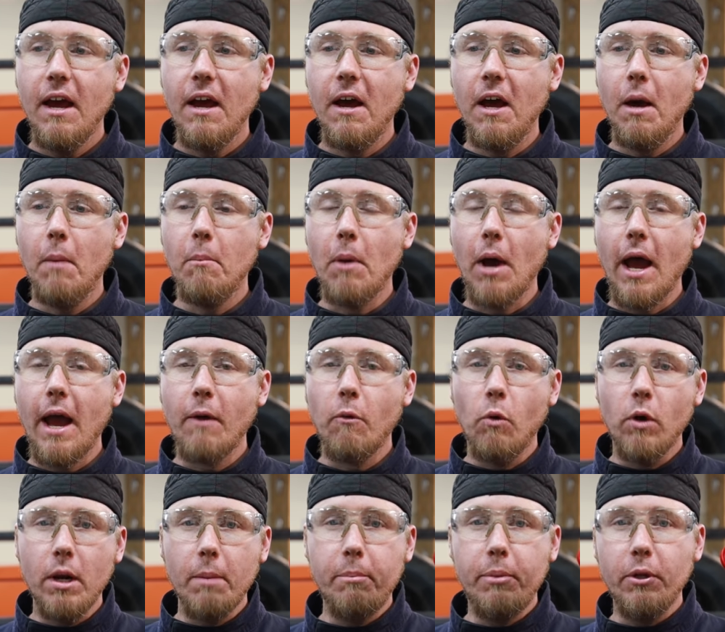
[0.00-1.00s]
Um, I
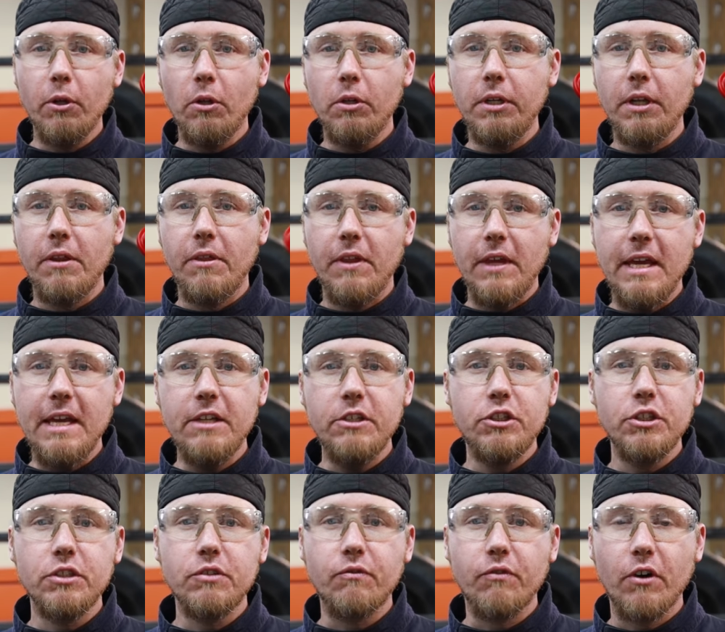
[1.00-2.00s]
want to build the
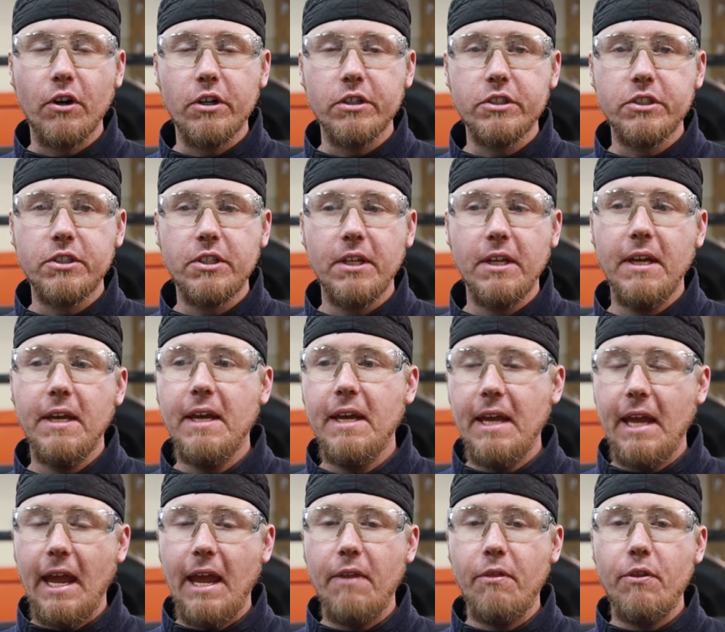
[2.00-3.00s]
hinges first
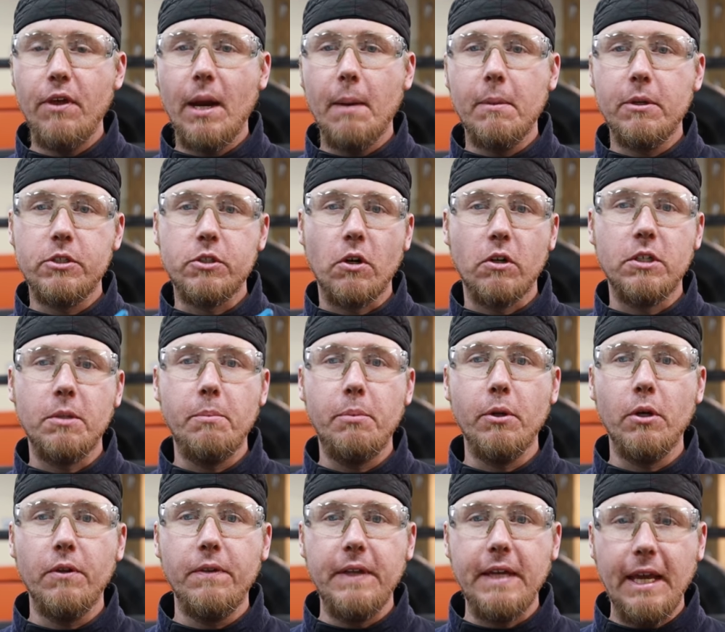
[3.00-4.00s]
and then I'm gonna start to
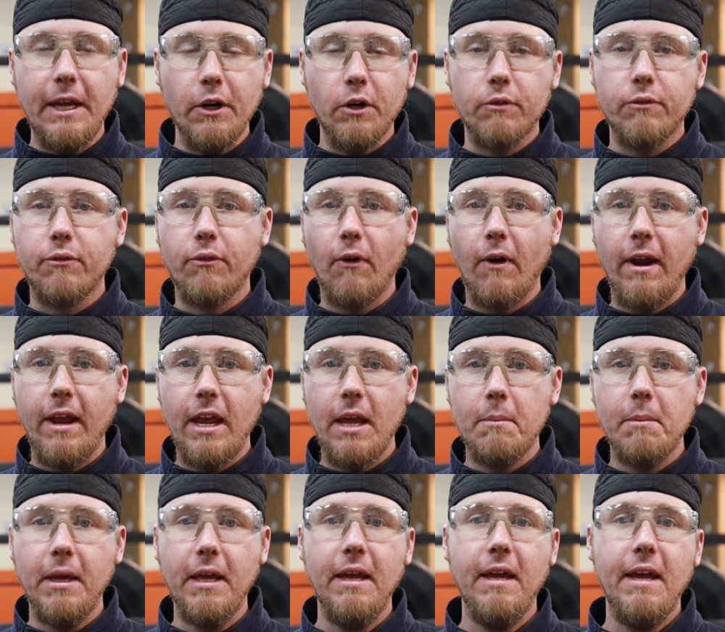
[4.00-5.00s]
build the inner
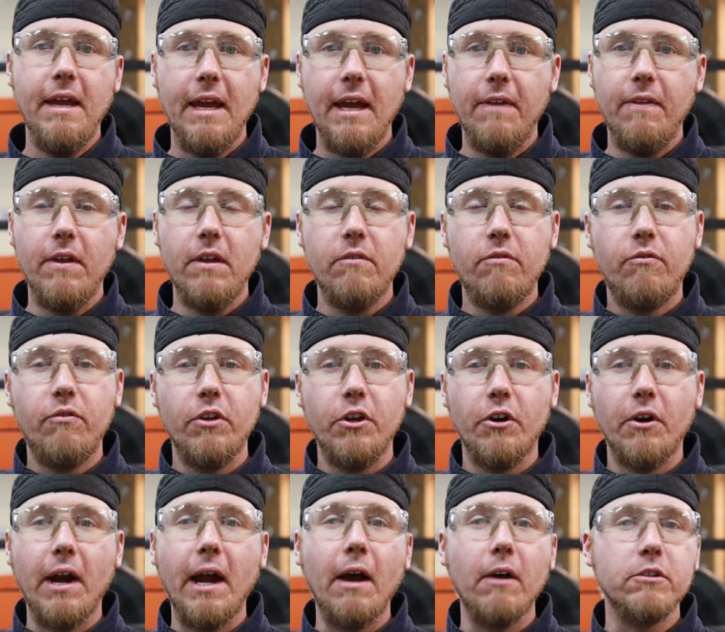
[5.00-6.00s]
frame and then
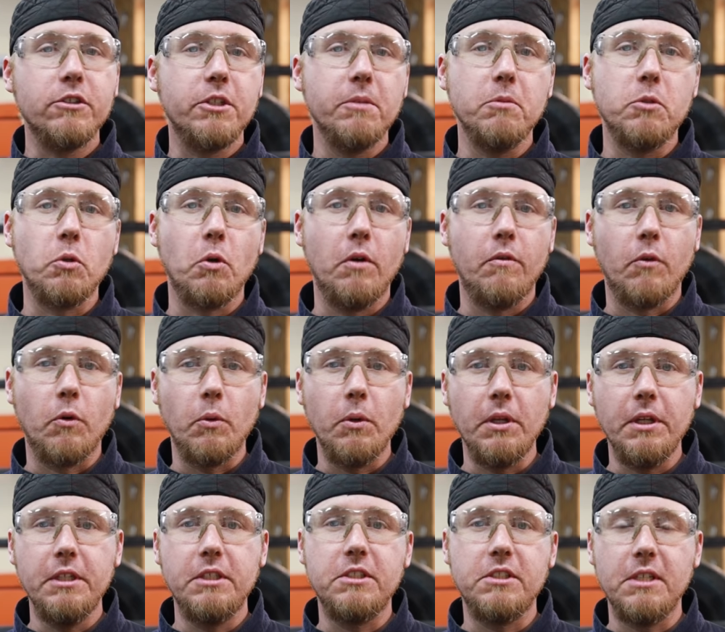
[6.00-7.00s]
figure out some sort of a
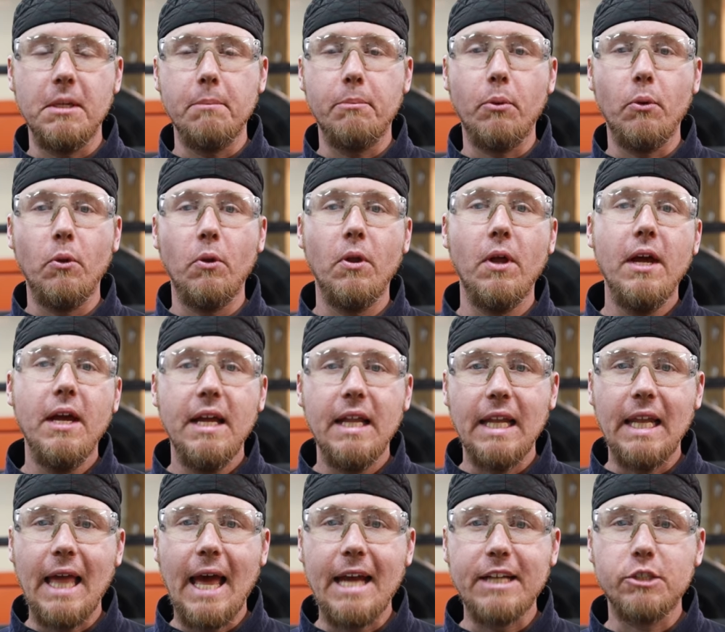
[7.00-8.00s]
really simple
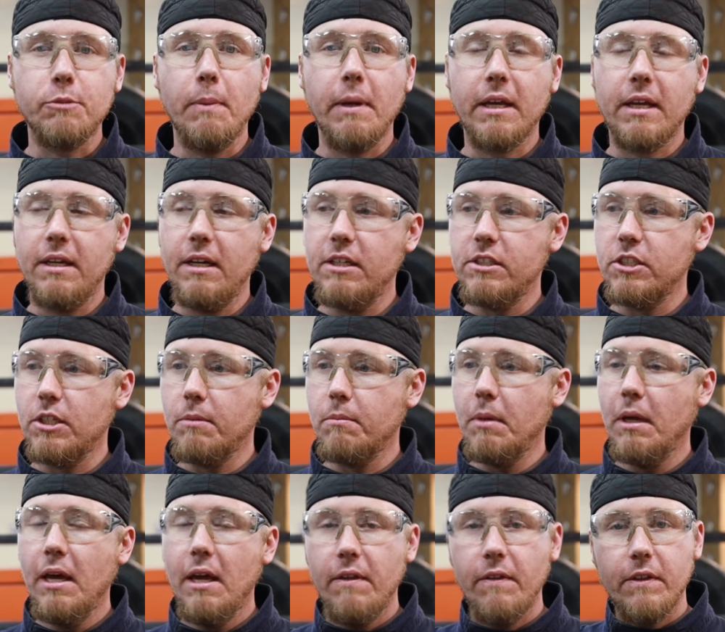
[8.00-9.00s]
latch
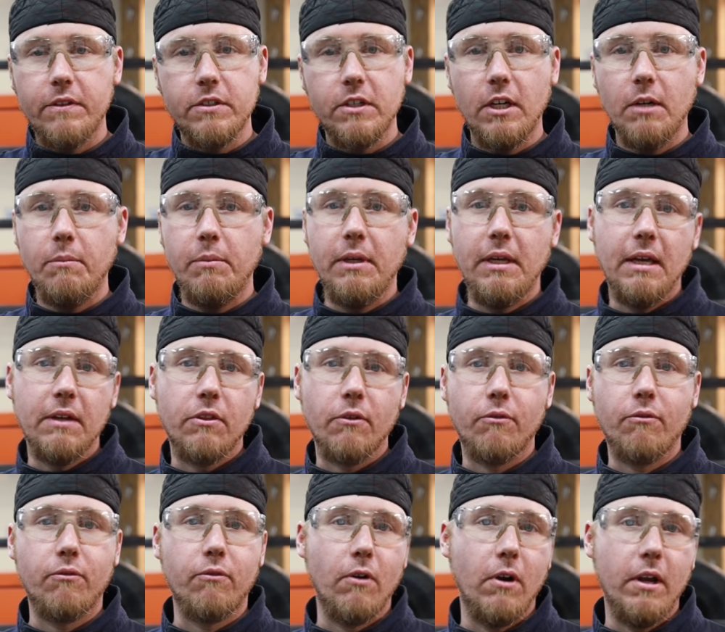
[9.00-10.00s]
mechanism that's gonna be at the
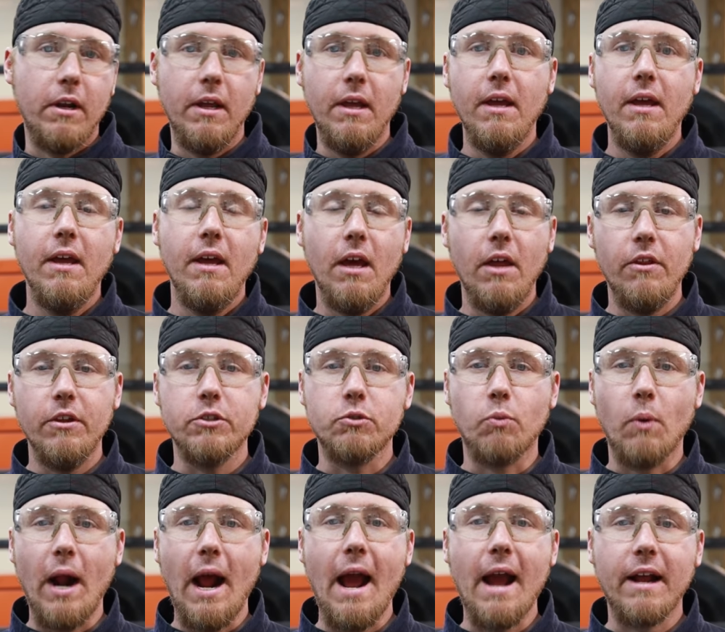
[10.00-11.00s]
front of this
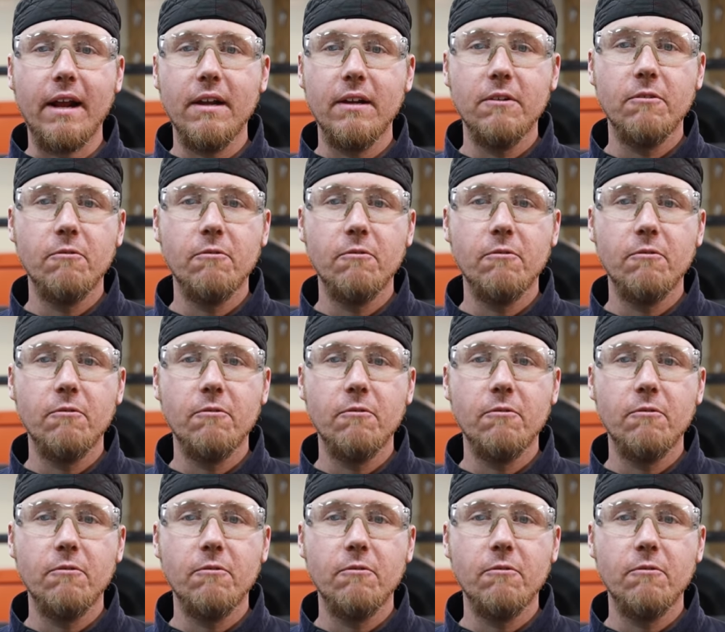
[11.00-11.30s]
rack.